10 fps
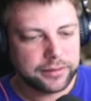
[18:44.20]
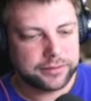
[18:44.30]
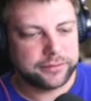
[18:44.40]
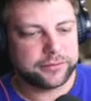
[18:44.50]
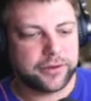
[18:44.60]

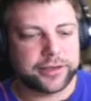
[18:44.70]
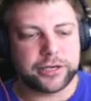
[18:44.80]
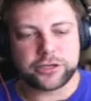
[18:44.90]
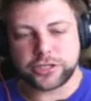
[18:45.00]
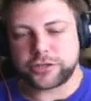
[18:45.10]
So I need
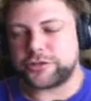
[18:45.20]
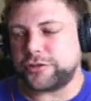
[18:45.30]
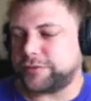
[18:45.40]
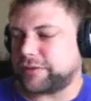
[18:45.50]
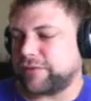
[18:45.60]
to charge
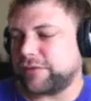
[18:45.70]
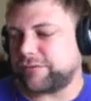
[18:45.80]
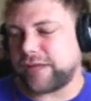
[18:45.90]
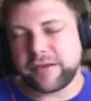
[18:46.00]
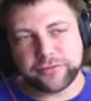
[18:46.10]

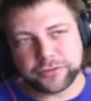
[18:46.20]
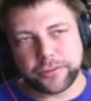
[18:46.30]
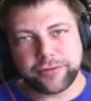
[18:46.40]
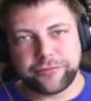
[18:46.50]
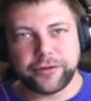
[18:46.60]
$275 a
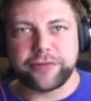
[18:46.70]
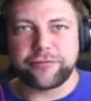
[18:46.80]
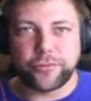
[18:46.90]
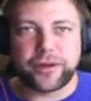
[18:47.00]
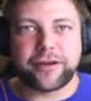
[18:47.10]
square foot
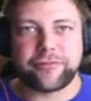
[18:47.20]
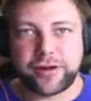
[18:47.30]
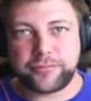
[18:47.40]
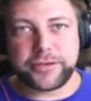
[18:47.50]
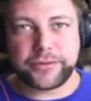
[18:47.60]
for whatever
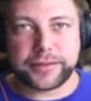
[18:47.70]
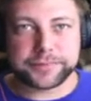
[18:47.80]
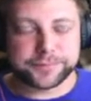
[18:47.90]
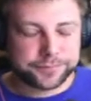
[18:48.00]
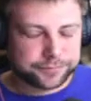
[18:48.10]
I'm doing.
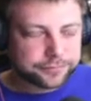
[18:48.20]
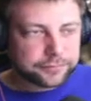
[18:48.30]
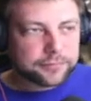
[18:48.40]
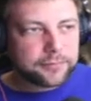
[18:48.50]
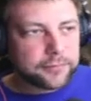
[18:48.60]

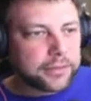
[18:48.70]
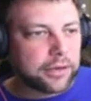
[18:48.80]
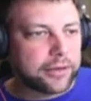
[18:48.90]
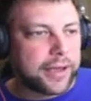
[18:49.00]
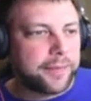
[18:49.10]

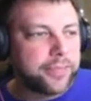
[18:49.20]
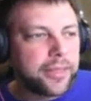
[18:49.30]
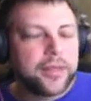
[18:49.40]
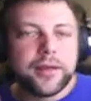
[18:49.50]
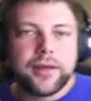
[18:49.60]
Okay.
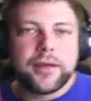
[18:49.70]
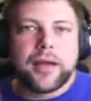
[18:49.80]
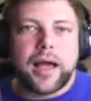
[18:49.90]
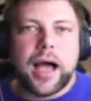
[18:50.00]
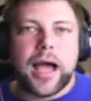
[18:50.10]

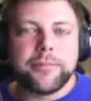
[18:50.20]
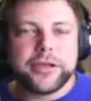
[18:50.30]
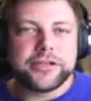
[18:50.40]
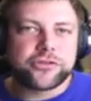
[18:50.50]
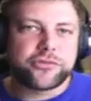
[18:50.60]
I'm
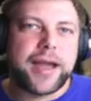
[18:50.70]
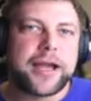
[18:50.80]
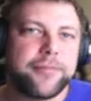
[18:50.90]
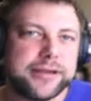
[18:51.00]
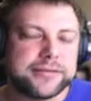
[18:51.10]
going to
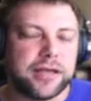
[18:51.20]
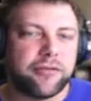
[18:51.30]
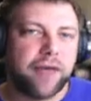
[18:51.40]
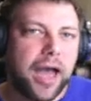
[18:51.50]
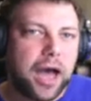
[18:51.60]
track myself.
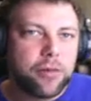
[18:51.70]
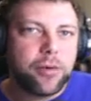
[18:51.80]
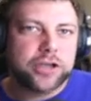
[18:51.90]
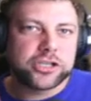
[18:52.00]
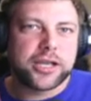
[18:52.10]
How
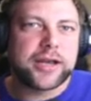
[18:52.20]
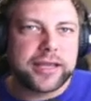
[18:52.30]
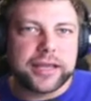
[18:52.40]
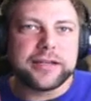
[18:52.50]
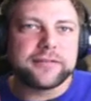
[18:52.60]
much can I
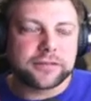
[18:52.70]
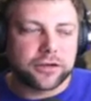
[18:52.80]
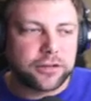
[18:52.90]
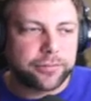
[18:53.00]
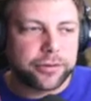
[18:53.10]

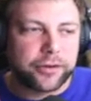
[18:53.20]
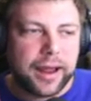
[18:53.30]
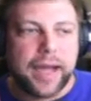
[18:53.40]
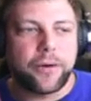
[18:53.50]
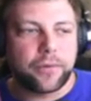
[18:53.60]
install per
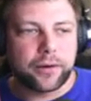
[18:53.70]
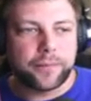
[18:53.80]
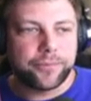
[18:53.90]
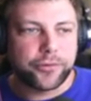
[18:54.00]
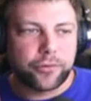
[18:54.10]
hour
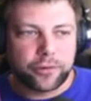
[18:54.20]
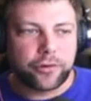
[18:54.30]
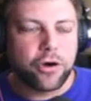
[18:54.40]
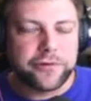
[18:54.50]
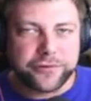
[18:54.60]
or
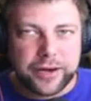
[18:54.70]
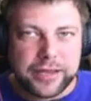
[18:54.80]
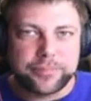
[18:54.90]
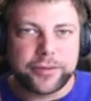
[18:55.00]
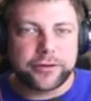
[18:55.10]
over
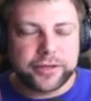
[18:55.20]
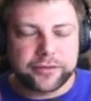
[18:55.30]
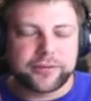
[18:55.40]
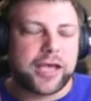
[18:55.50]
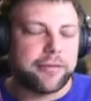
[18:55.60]
a period
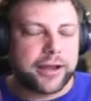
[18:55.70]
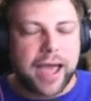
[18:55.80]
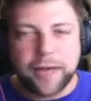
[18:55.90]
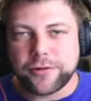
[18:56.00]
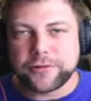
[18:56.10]
of time, an
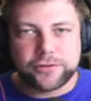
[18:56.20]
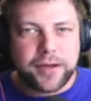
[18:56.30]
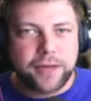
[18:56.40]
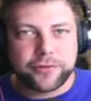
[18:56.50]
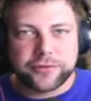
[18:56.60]
hour, 2
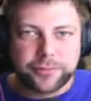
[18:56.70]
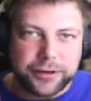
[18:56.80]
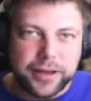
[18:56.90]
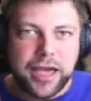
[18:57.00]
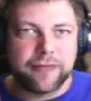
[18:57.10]
hours,
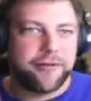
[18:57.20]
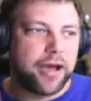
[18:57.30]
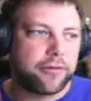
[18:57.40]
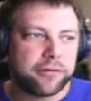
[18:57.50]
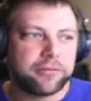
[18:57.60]
3.5
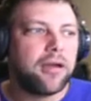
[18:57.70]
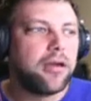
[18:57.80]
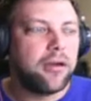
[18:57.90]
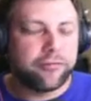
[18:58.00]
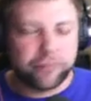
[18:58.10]
hours
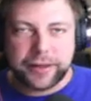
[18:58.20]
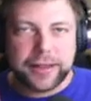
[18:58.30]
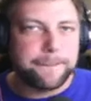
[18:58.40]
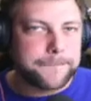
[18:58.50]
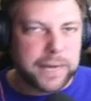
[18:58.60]
for like
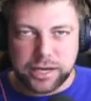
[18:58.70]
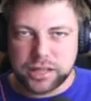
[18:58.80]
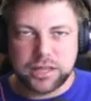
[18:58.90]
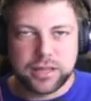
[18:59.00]
a month?